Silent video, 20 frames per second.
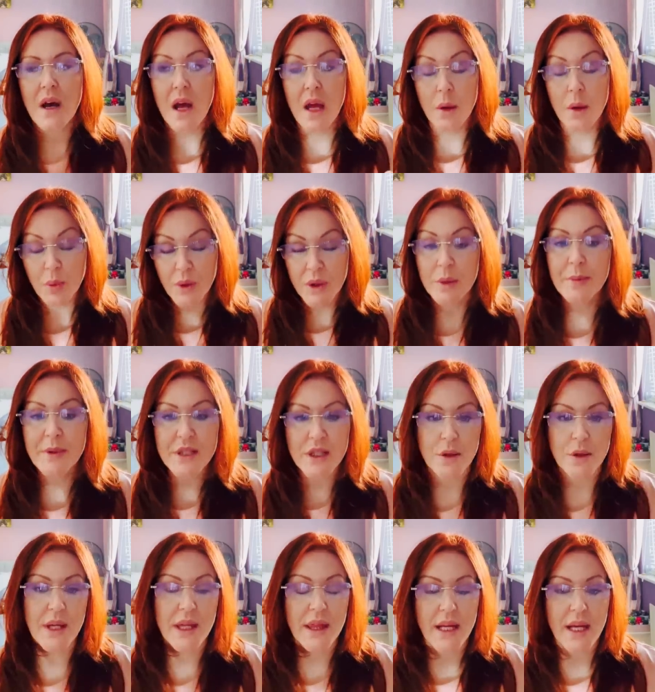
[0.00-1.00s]
I will be
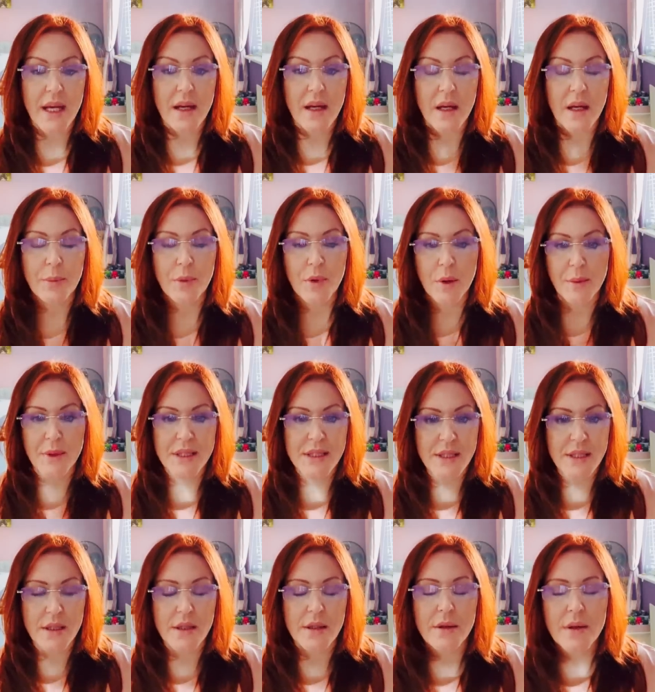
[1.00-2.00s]
doing that, I
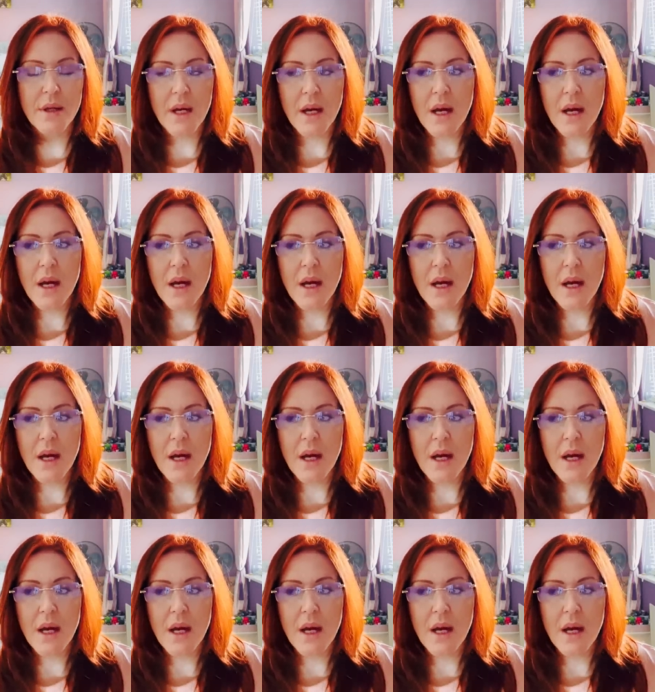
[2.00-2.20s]
promise you,